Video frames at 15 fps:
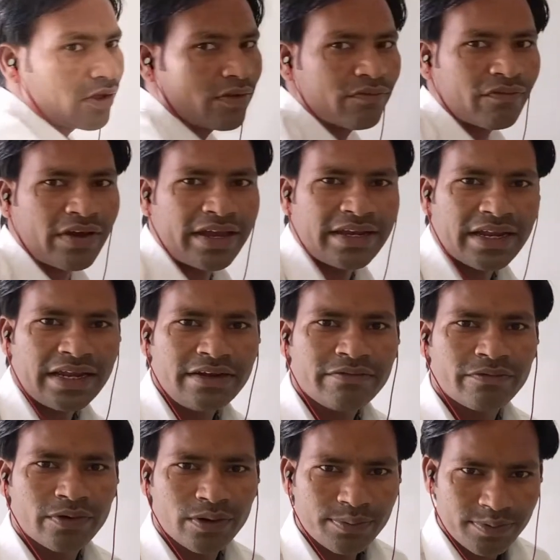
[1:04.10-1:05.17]
Non-finite
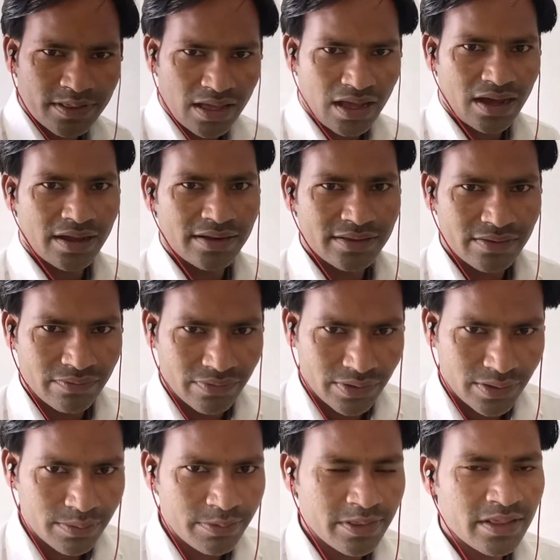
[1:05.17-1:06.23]
verbs are the
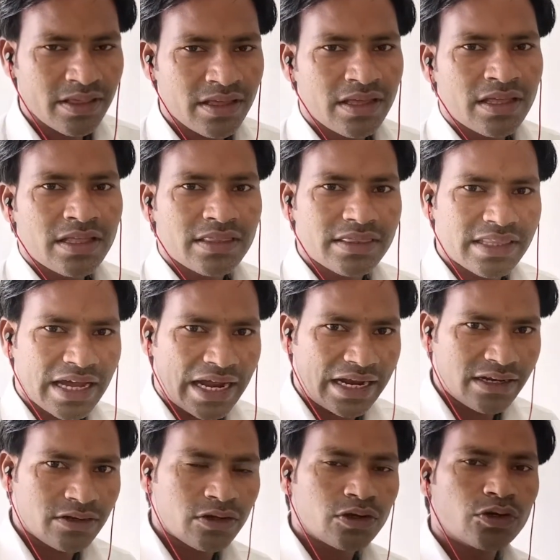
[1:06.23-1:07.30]
verbs
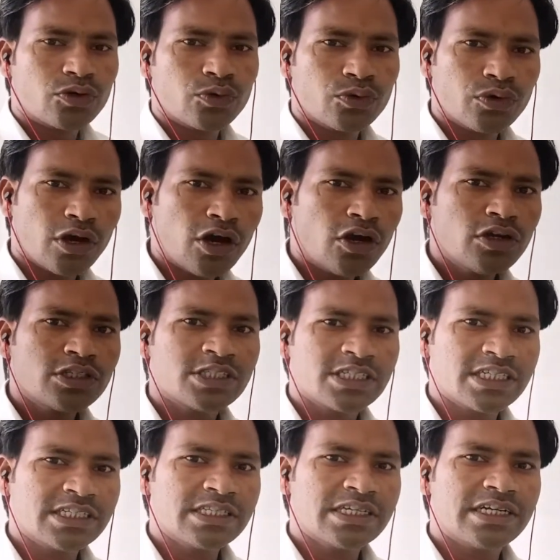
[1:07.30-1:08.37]
that do not
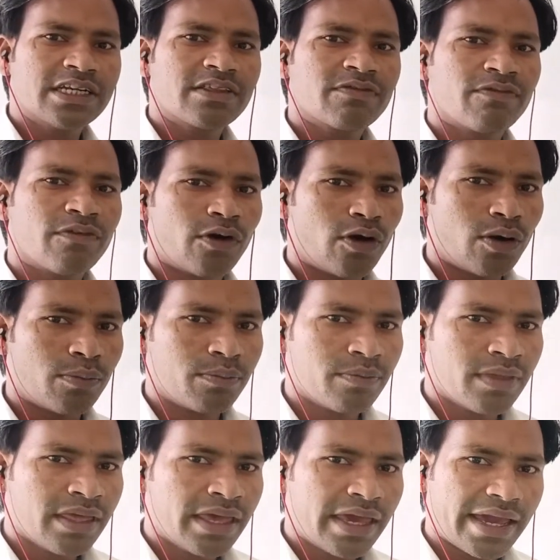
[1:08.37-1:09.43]
change its form
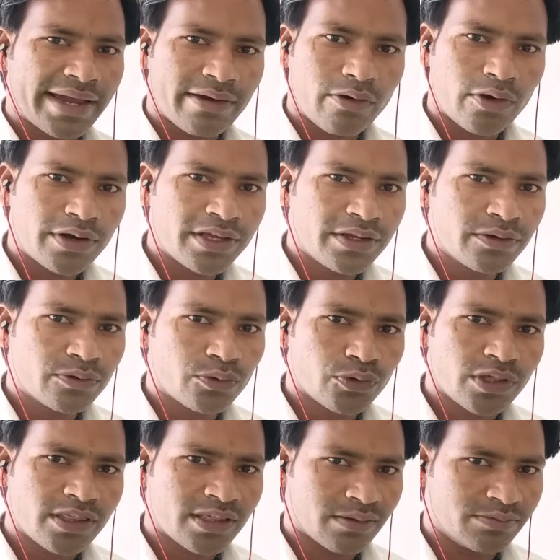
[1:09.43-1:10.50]
according to
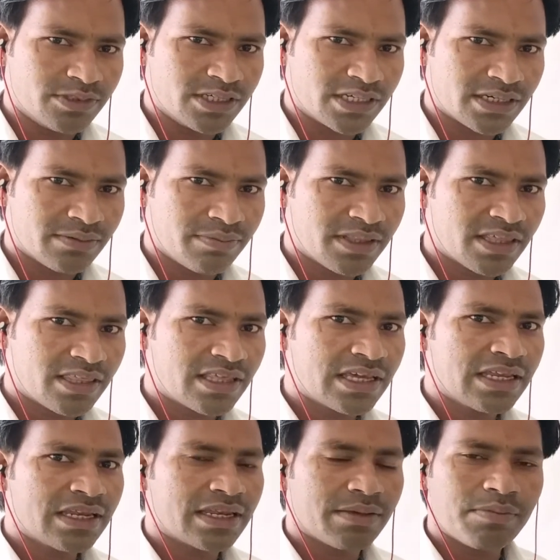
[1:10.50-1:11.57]
the subject. Means
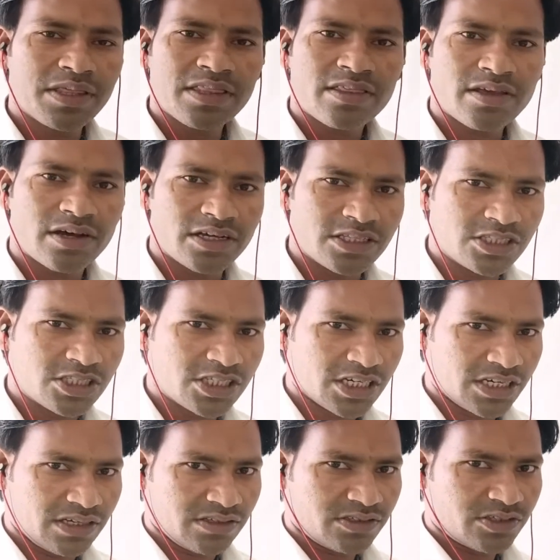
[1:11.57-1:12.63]
they remains
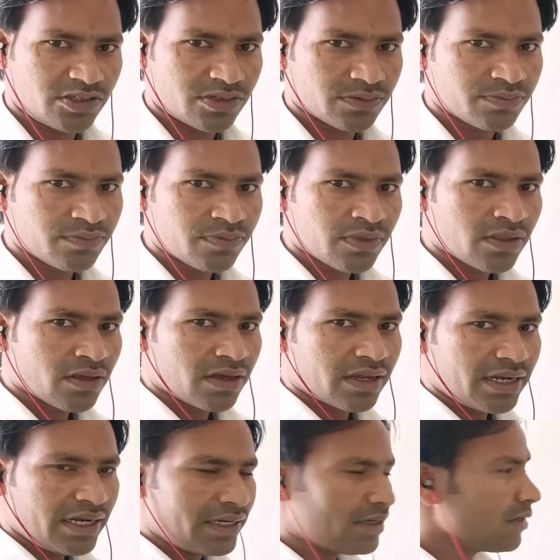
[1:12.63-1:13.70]
unchanged,
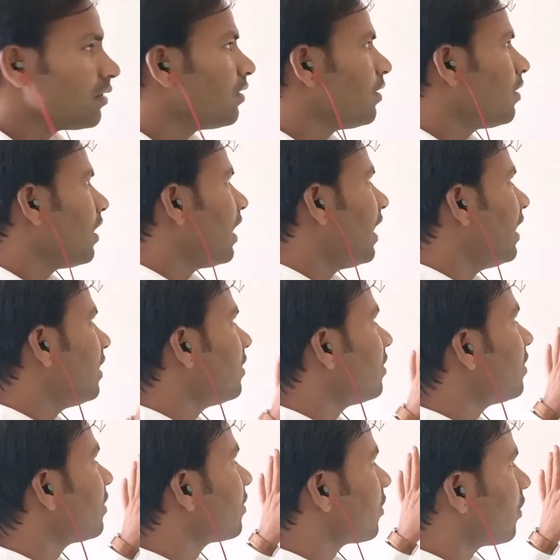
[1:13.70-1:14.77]
right? And
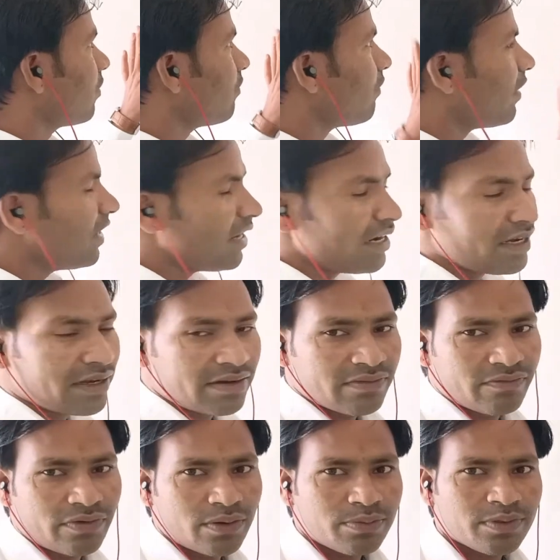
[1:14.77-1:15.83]
non-finite
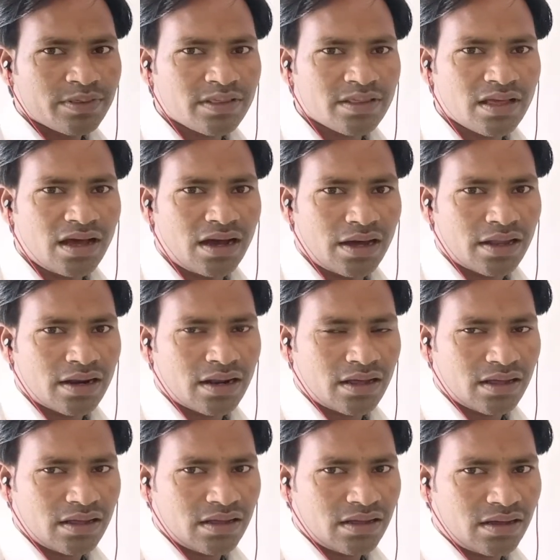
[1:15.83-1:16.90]
verbs are
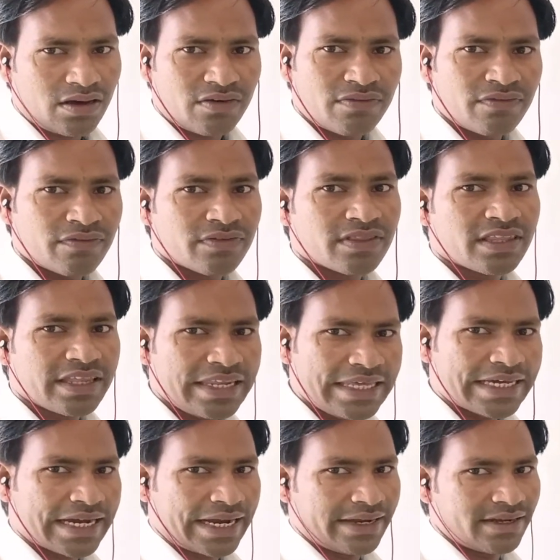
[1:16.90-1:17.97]
of three
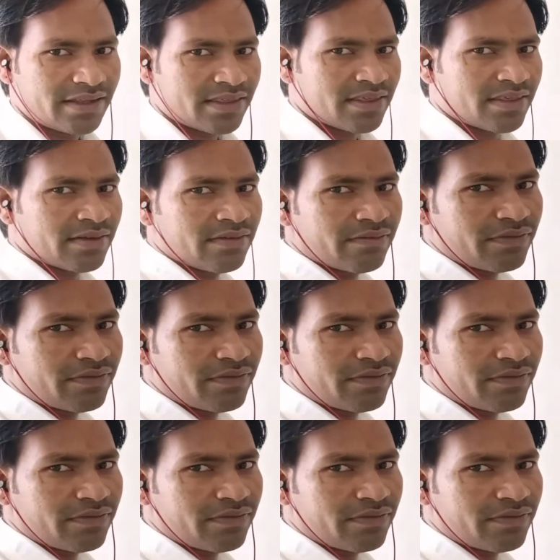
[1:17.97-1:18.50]
kinds.